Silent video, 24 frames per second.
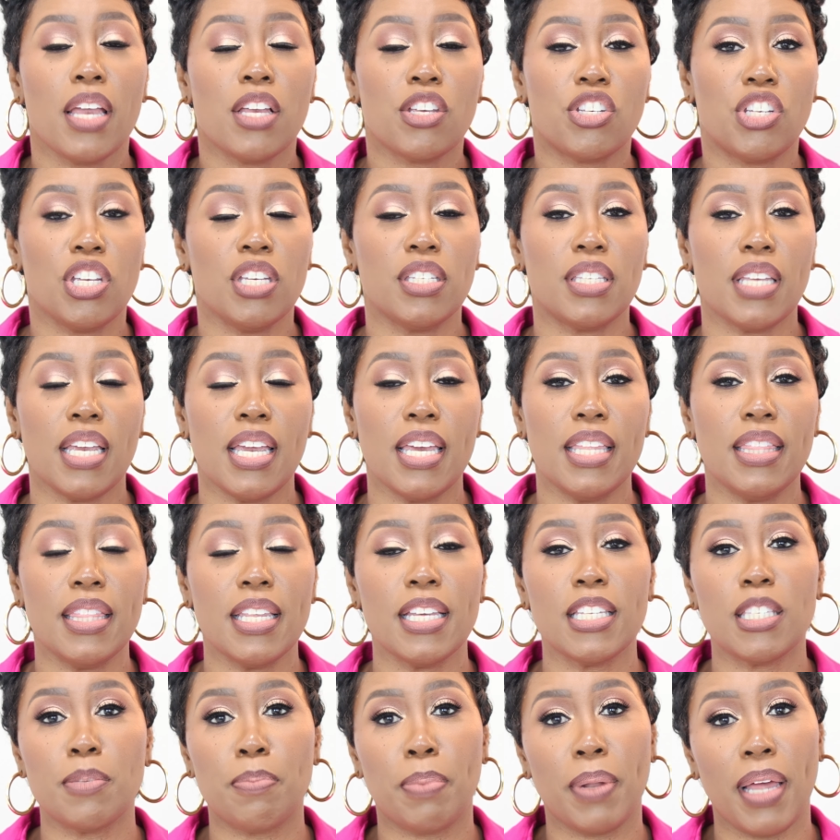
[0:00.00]
She's in
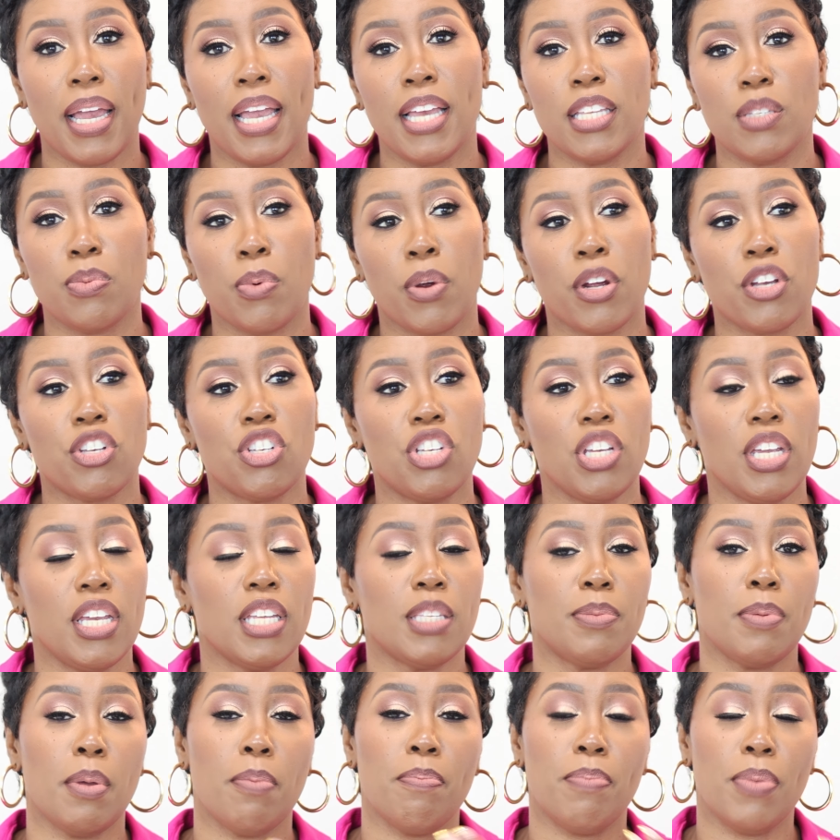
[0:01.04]
this place where she
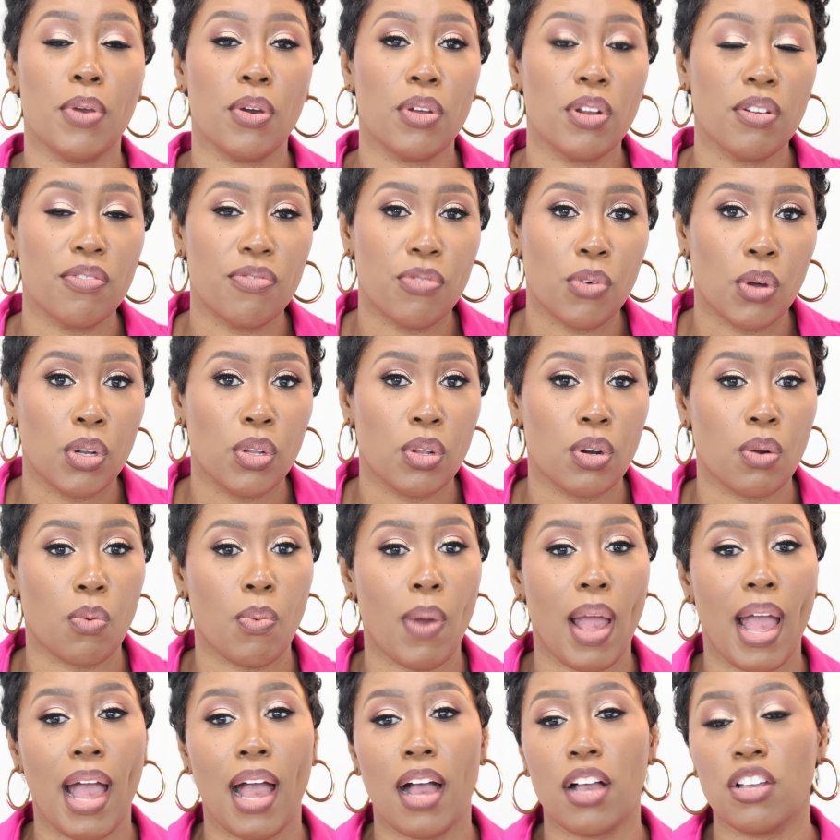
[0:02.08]
has been building for a little
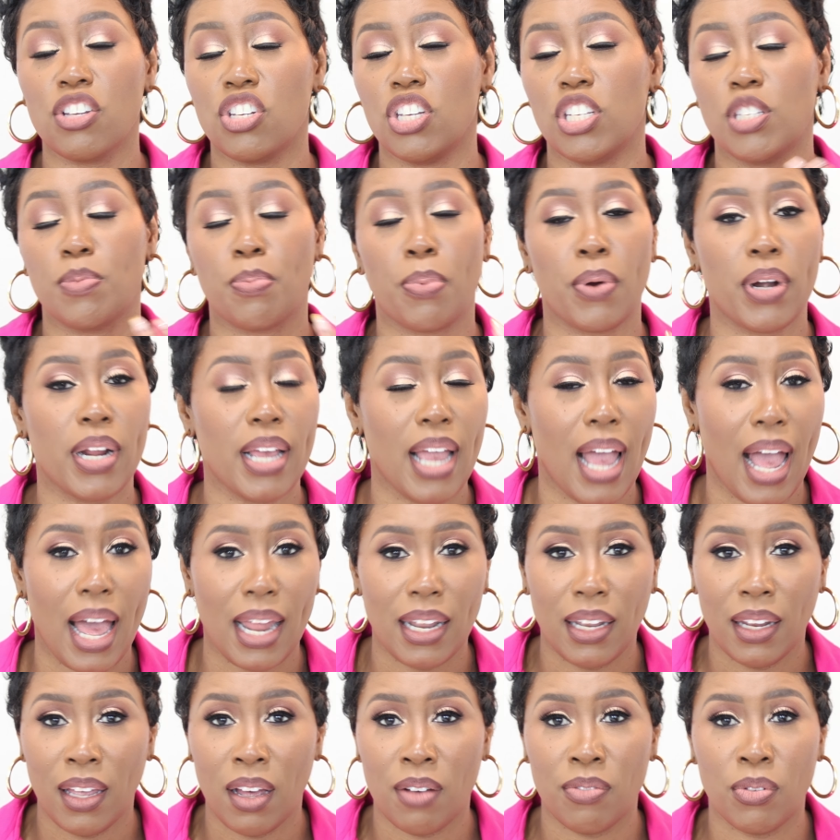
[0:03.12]
while. She's pretty
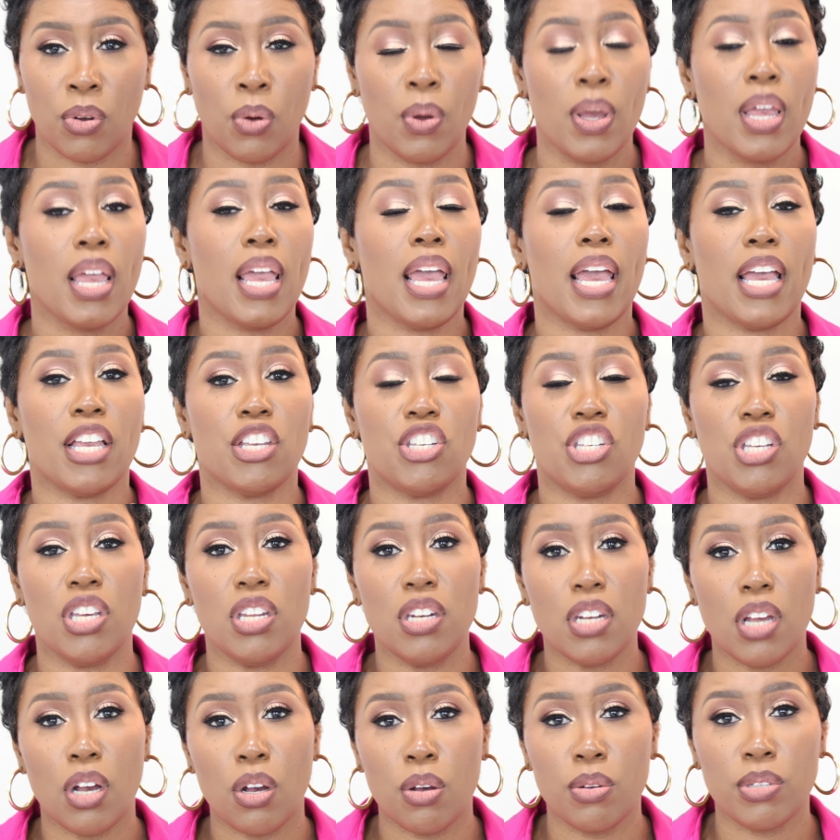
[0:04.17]
high level, and she
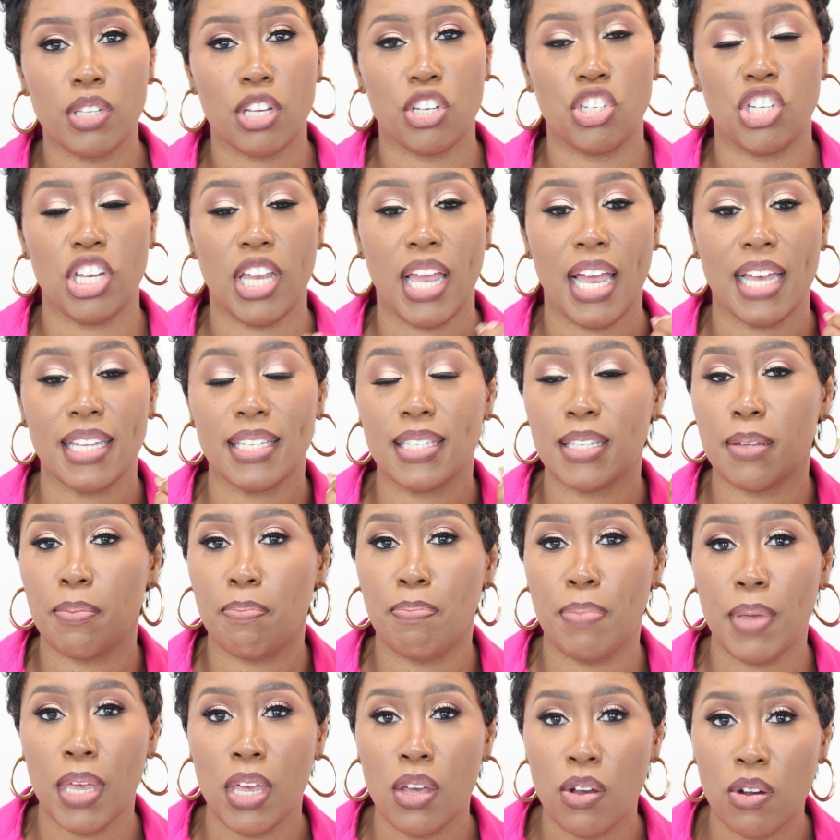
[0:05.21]
knows that she has to
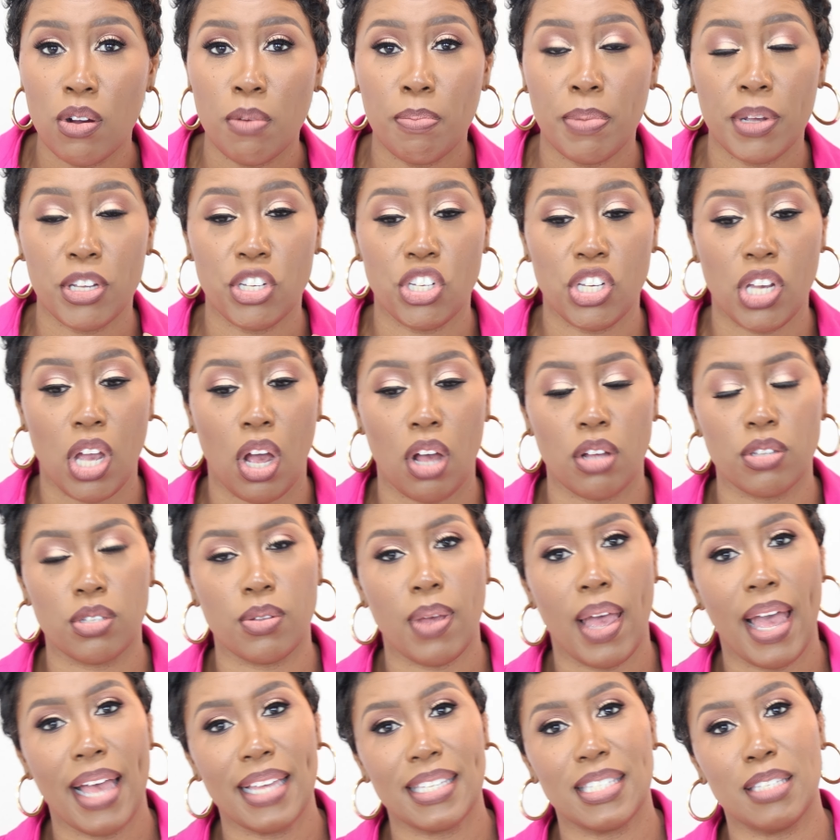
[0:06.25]
build, but she
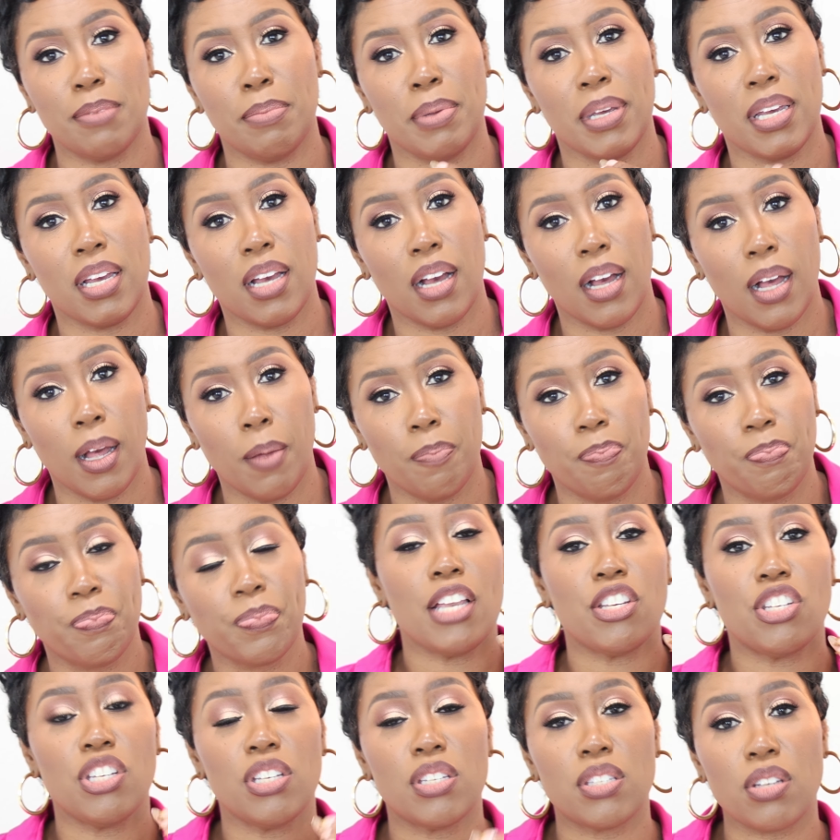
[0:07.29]
also has to become.
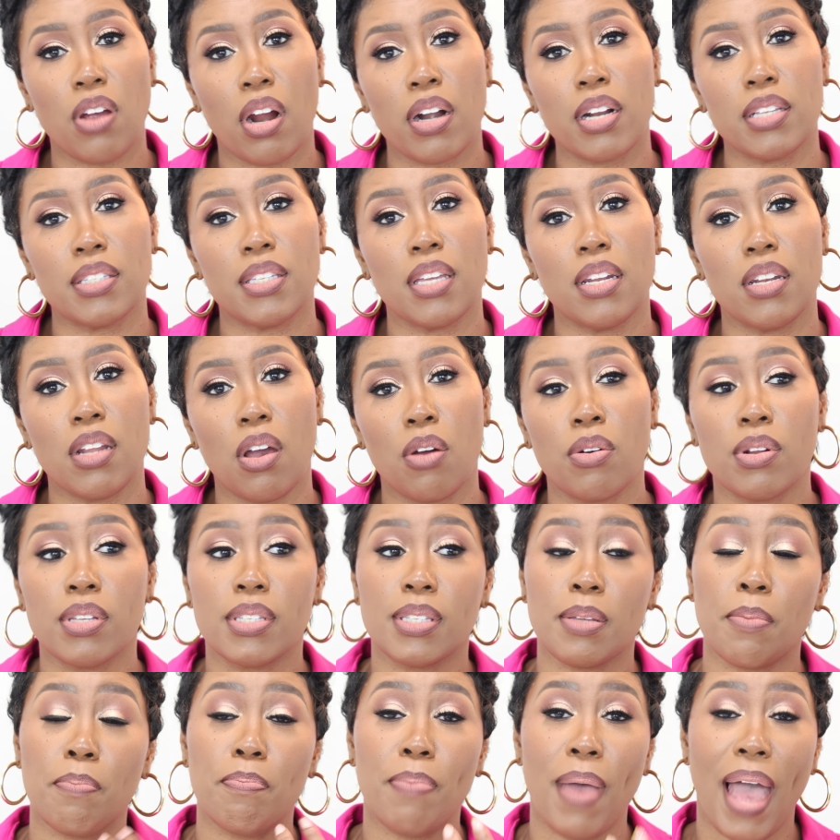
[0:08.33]
And she started to notice
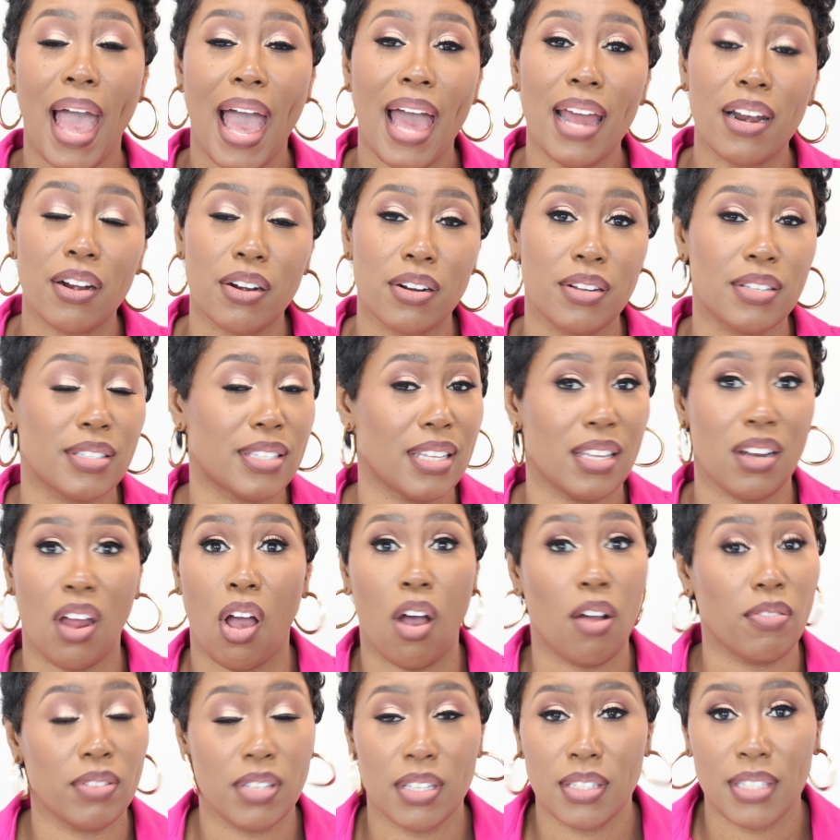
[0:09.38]
some patterns, and
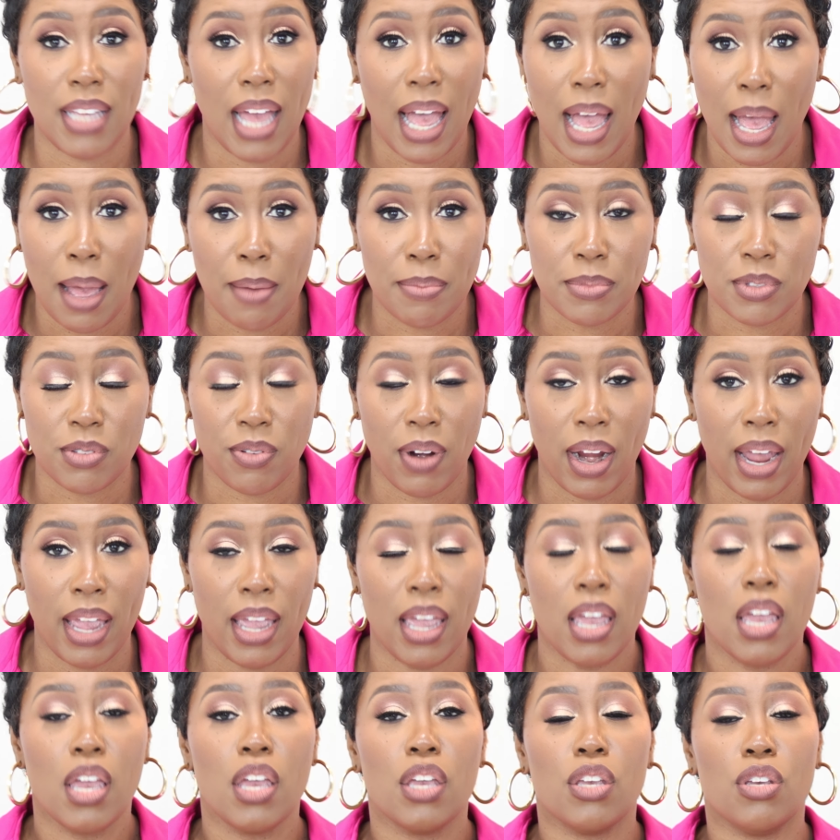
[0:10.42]
oftentimes,
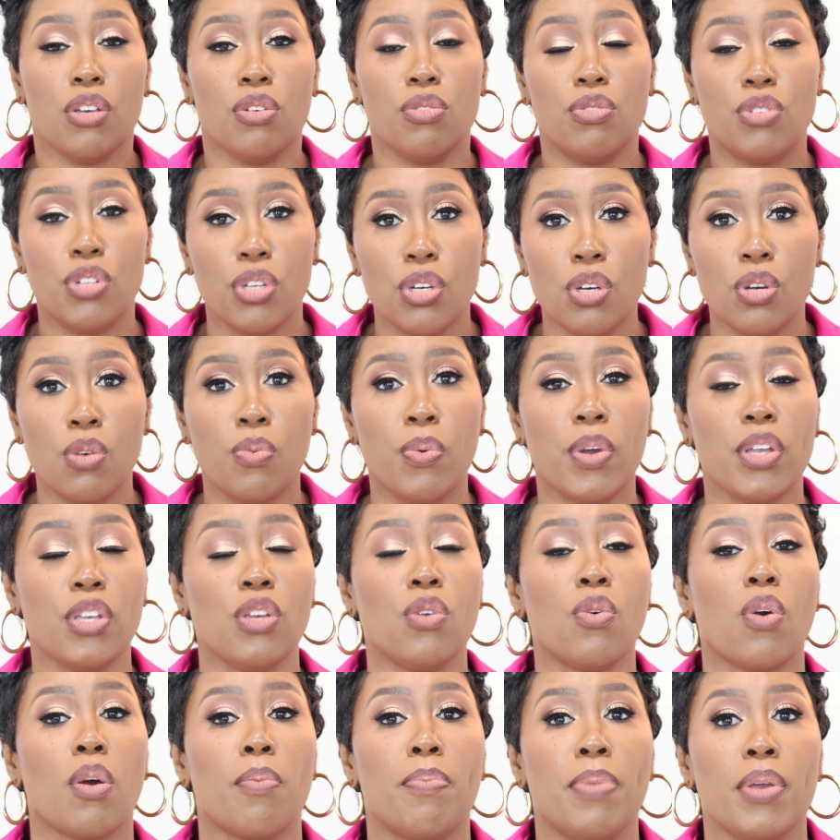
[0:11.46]
right, you do when
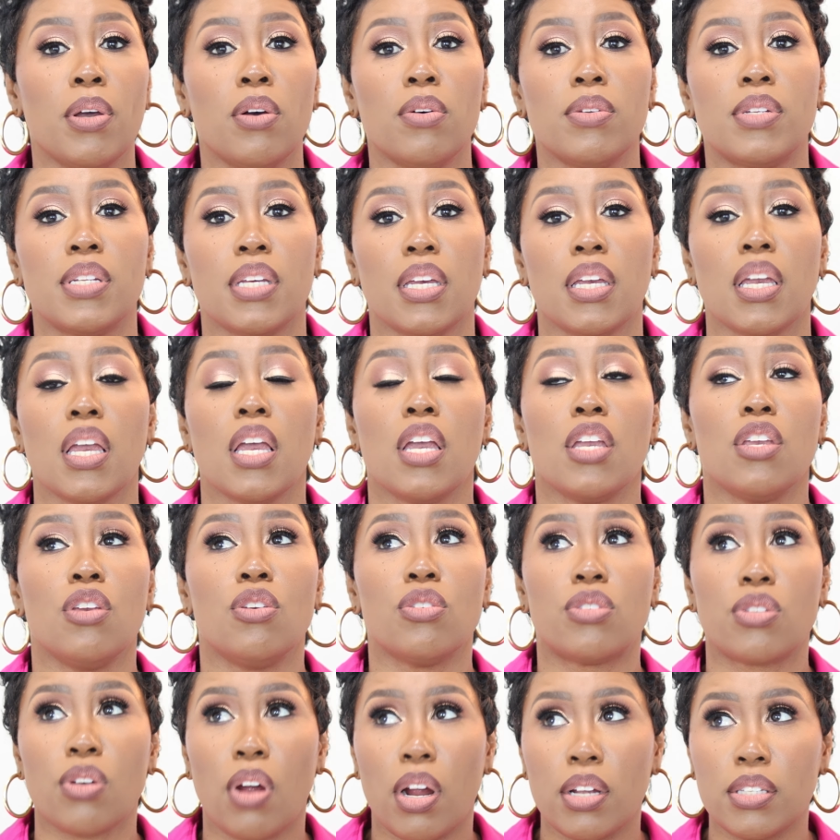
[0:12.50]
you are building,
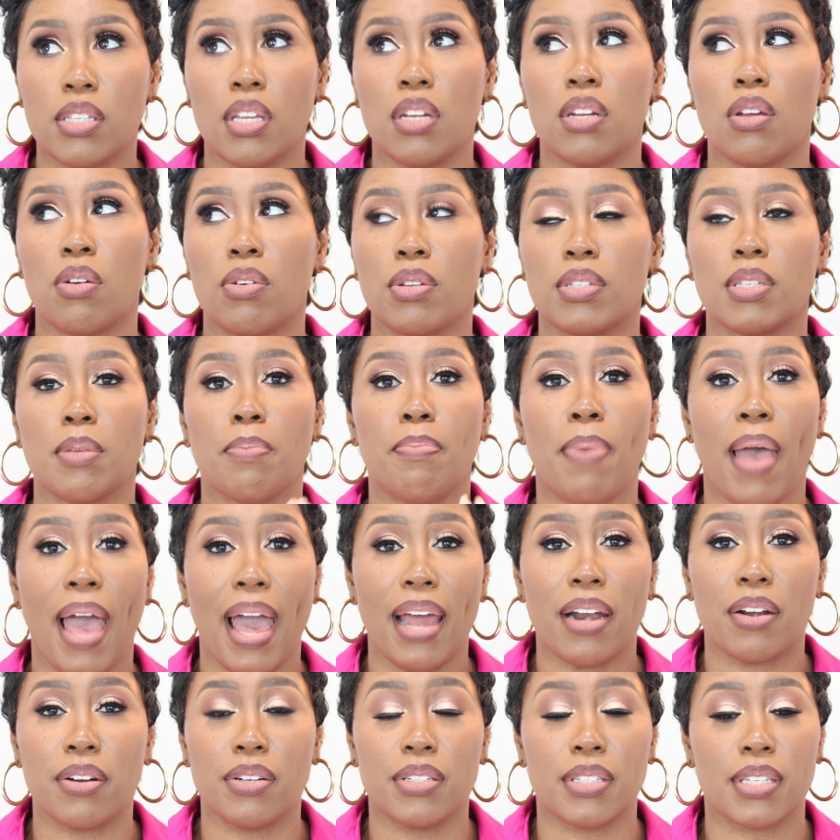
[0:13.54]
you start to notice some
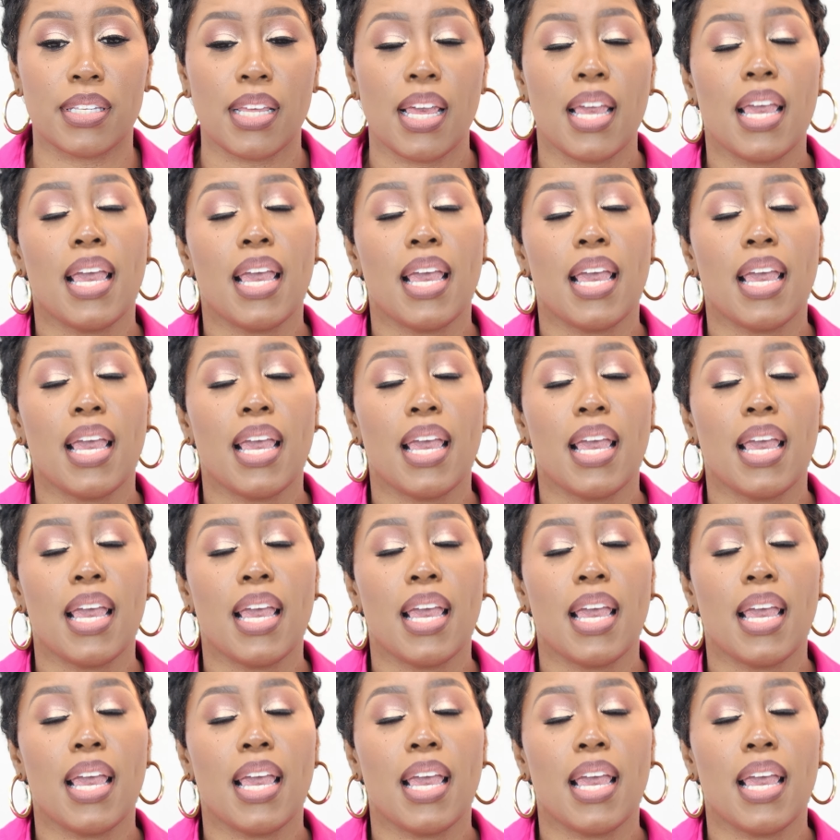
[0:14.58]
patterns.